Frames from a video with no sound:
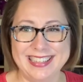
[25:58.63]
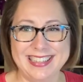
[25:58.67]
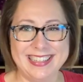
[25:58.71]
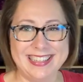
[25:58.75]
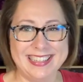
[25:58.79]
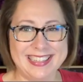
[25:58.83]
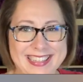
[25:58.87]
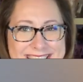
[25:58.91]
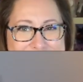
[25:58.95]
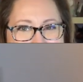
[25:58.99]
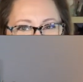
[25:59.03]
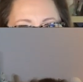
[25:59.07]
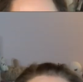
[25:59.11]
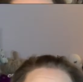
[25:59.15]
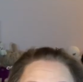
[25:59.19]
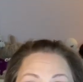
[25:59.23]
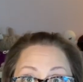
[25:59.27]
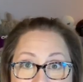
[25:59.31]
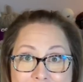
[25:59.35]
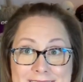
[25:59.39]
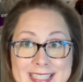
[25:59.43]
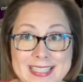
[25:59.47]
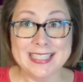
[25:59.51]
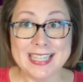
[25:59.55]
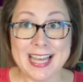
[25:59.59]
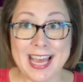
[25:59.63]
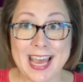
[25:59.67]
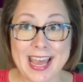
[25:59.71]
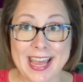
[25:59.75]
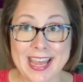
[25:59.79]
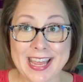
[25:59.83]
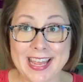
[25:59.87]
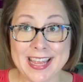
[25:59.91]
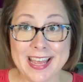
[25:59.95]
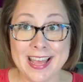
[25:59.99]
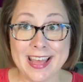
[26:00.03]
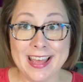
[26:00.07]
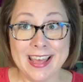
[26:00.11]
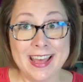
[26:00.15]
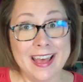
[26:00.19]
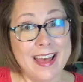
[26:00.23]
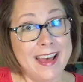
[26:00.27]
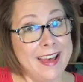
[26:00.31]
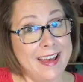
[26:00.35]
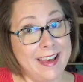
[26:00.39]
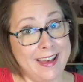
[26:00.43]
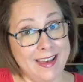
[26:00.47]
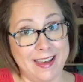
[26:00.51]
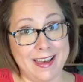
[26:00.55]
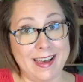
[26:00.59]
Here's your PSA.
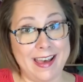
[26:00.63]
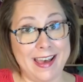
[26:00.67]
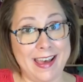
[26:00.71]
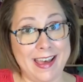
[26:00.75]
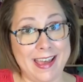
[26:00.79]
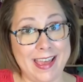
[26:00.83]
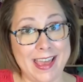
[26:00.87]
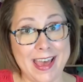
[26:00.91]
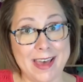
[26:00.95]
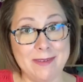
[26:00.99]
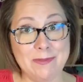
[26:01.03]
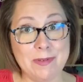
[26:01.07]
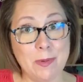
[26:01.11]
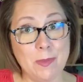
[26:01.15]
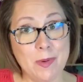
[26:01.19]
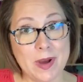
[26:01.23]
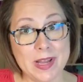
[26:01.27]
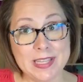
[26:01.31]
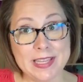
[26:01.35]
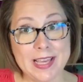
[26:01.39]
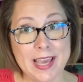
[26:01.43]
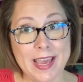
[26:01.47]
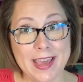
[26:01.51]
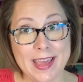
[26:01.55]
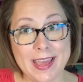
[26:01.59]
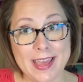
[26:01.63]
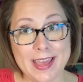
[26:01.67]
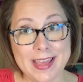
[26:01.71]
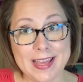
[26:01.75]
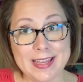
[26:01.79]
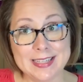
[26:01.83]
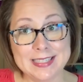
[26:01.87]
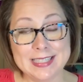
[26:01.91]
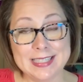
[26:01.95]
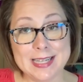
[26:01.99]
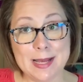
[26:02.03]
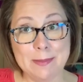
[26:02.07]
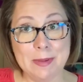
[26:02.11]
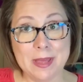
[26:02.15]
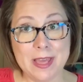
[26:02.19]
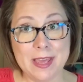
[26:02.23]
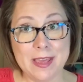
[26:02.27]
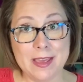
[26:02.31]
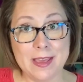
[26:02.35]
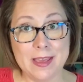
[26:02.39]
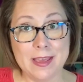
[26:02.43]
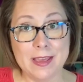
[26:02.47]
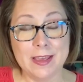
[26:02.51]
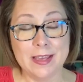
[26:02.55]
I have a 1K subby